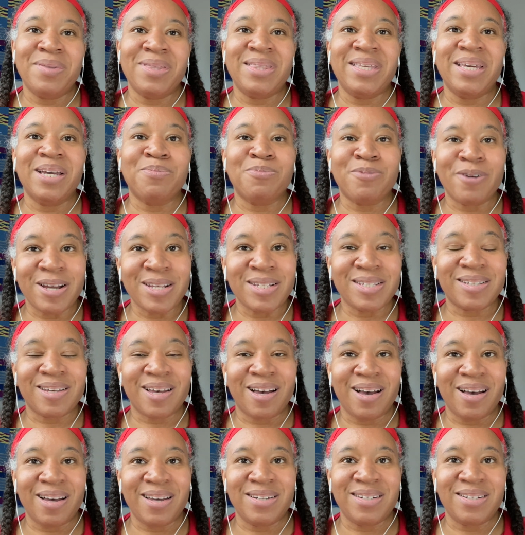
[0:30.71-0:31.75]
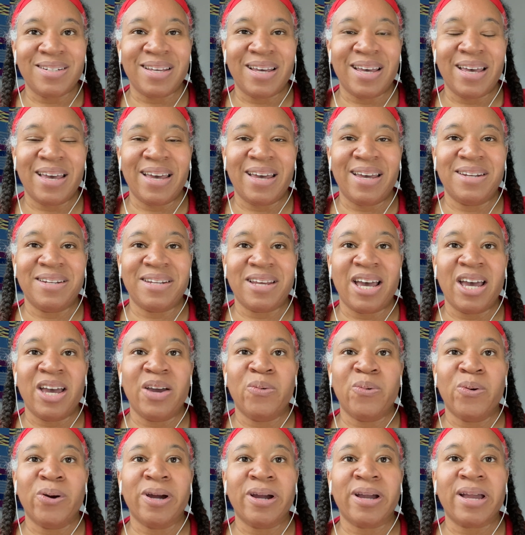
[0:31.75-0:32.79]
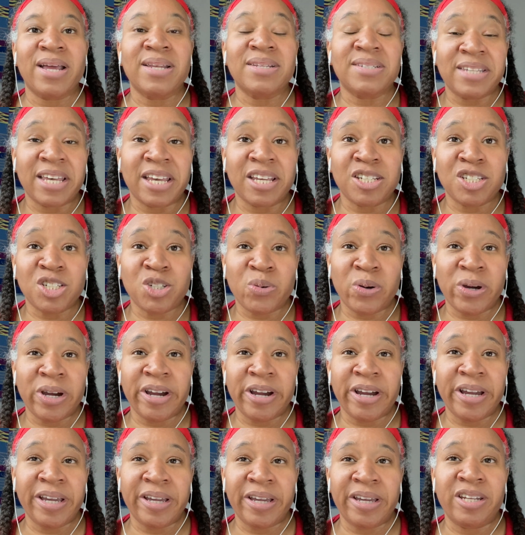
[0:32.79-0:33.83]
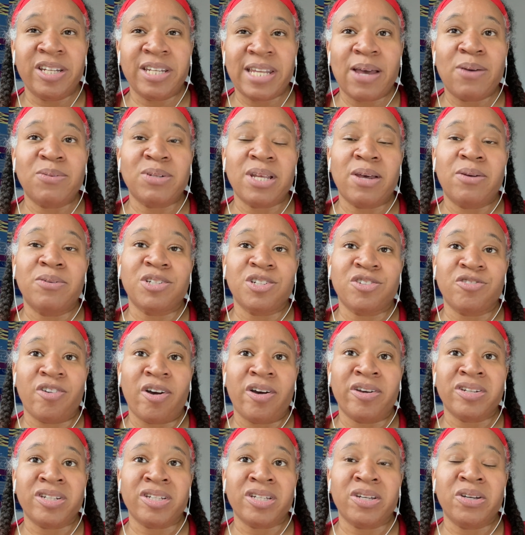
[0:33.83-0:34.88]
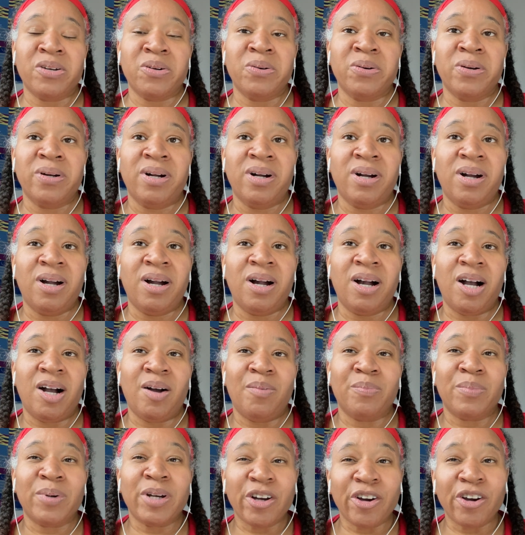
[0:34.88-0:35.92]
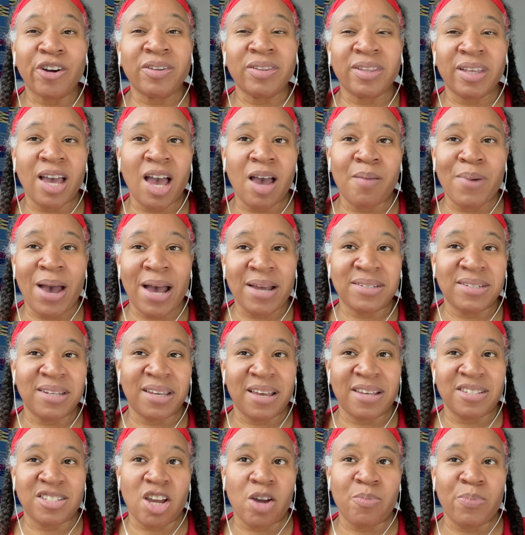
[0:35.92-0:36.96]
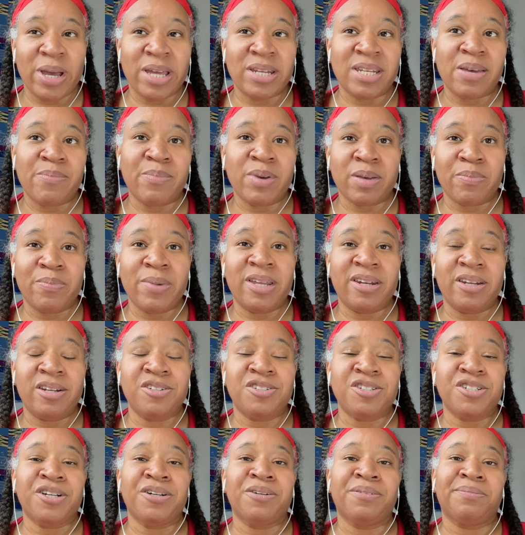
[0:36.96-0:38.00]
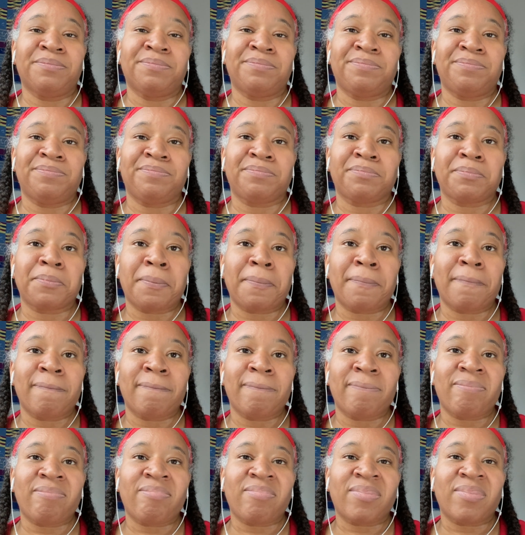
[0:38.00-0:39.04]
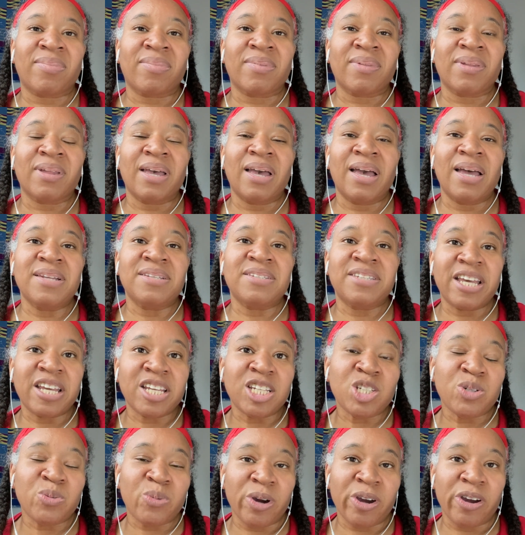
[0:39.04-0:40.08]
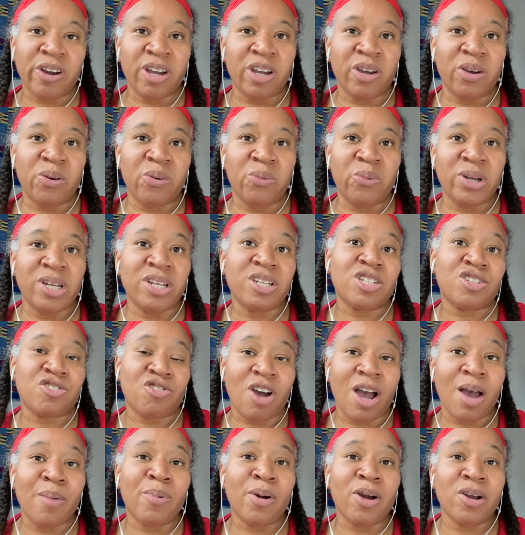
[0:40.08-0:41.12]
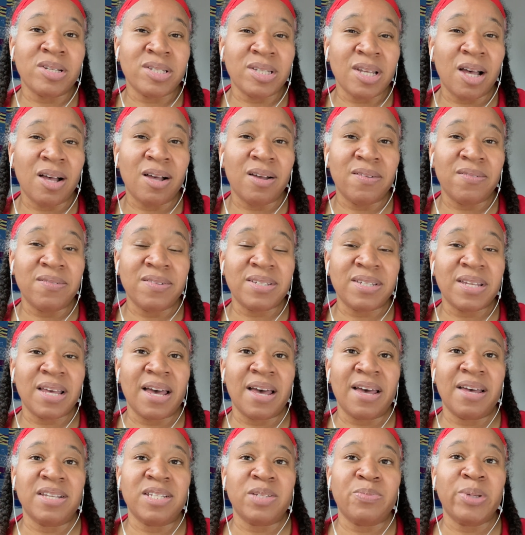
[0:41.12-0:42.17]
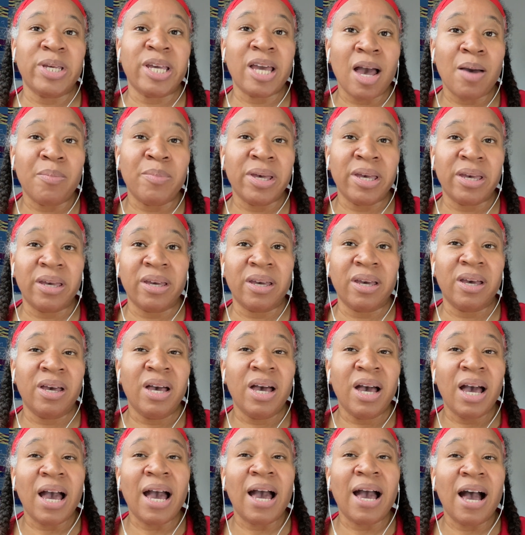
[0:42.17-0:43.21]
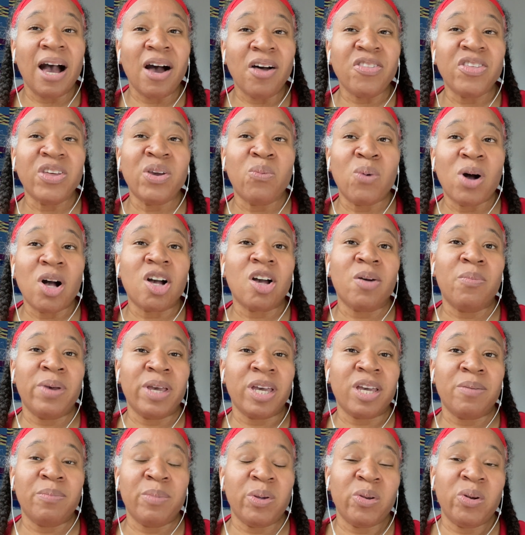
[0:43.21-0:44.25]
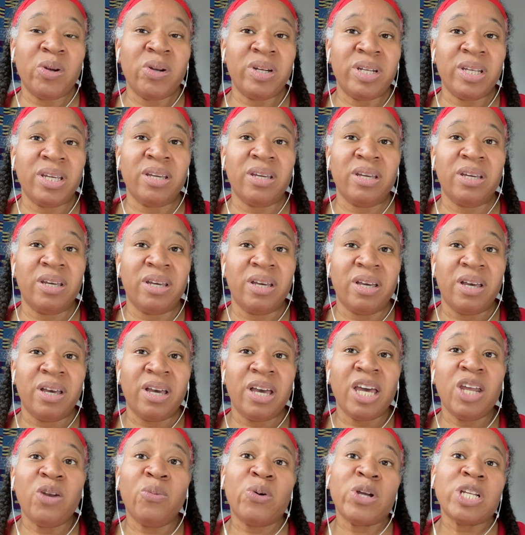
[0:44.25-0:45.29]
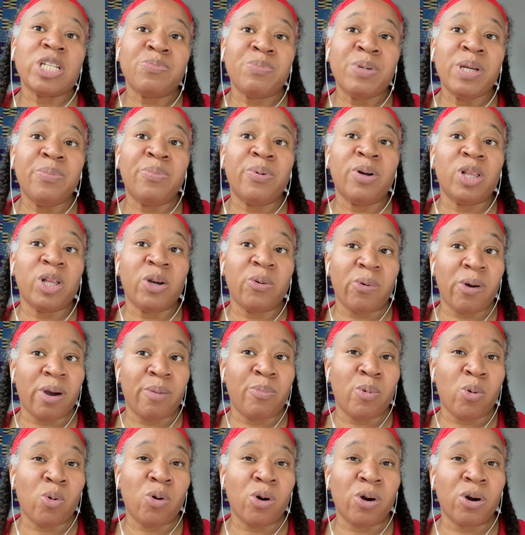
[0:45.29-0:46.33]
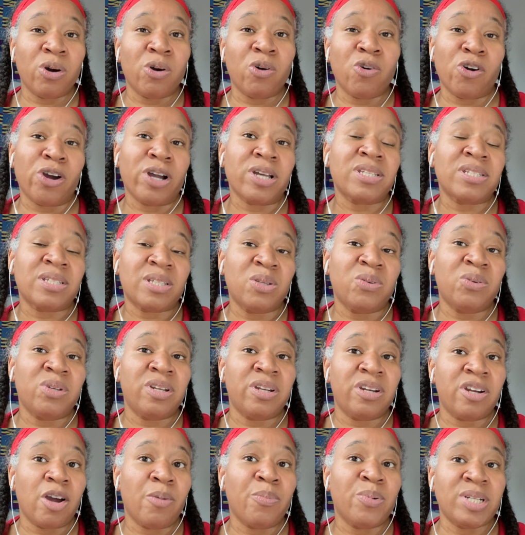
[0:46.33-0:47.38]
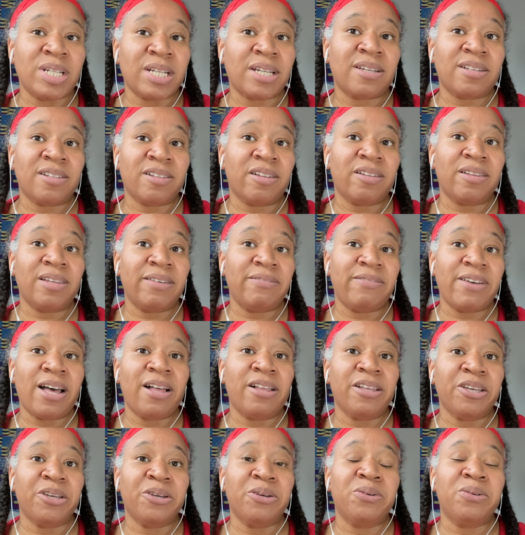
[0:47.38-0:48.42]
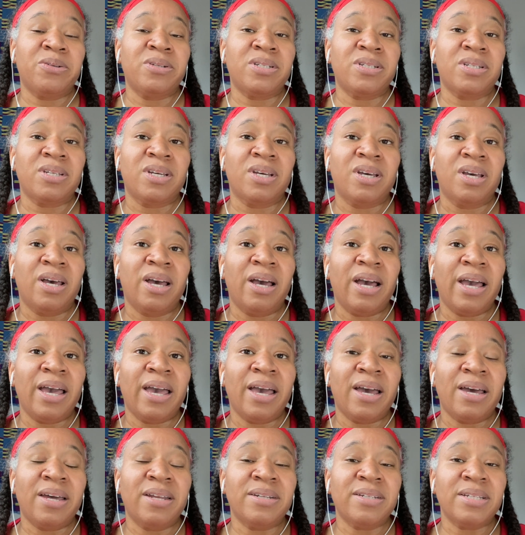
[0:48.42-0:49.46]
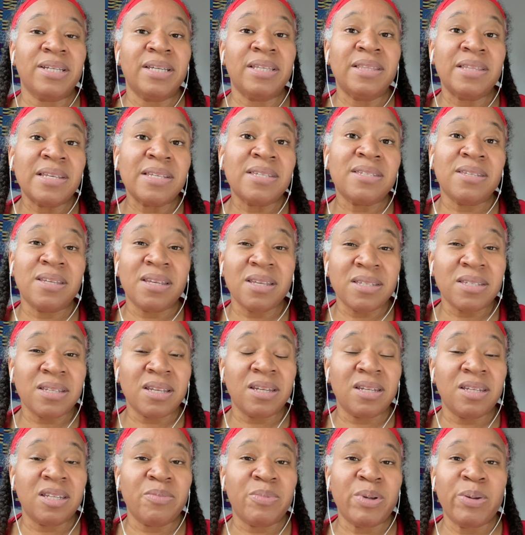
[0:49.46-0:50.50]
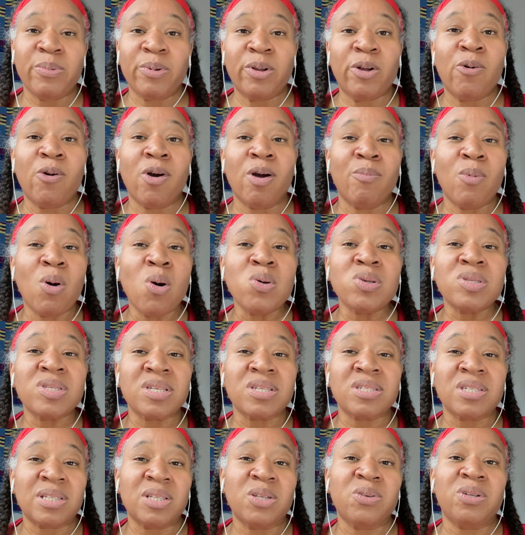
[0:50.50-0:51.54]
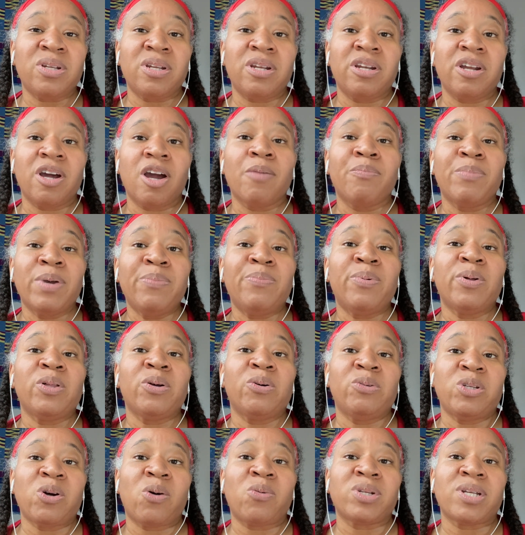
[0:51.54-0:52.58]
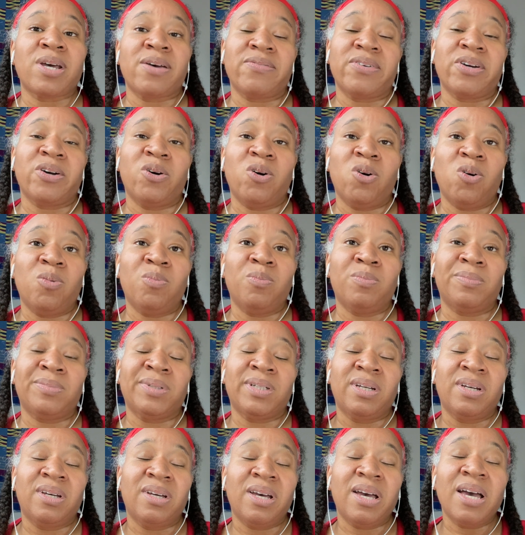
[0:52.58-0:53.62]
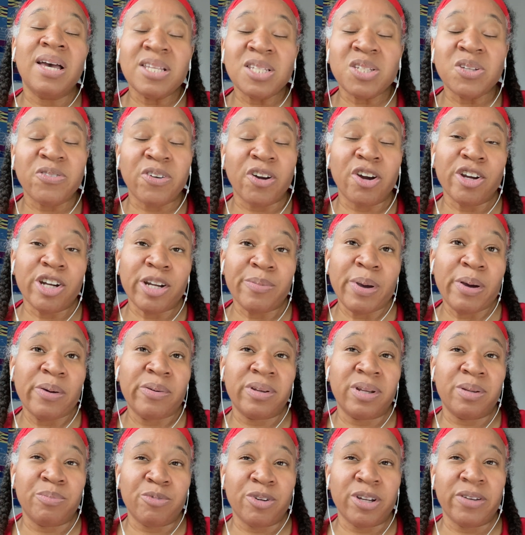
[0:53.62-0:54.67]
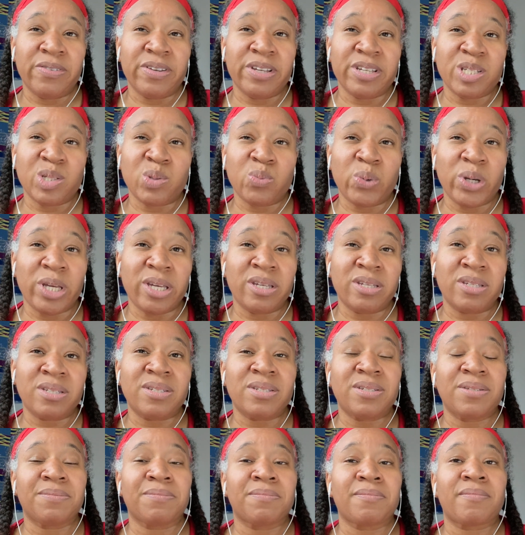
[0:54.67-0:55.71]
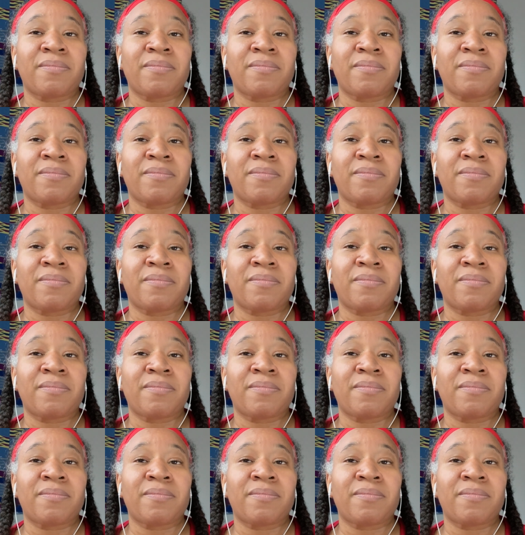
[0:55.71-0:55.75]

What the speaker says: Cynthia Prescott, and I work at Sanctuary in downtown Toronto. Currently, I'm acting as our pandemic manager. At Sanctuary, we describe ourselves as becoming a healthy, welcoming community in which people who are poor or excluded are particularly valued. And in this season, the people who are most excluded are people who don't have a home, as you've heard about in previous weeks.